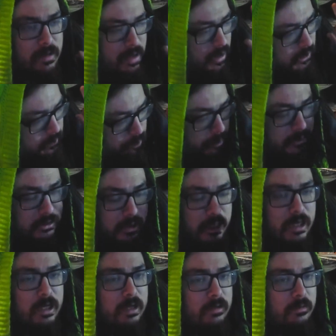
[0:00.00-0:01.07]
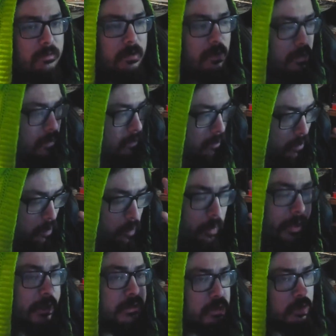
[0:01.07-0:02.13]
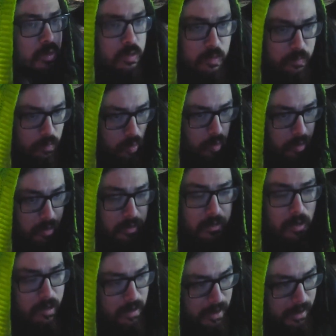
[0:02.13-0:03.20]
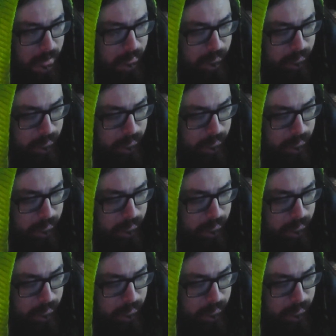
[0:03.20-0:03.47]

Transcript: especially they're ready to goon more. All right.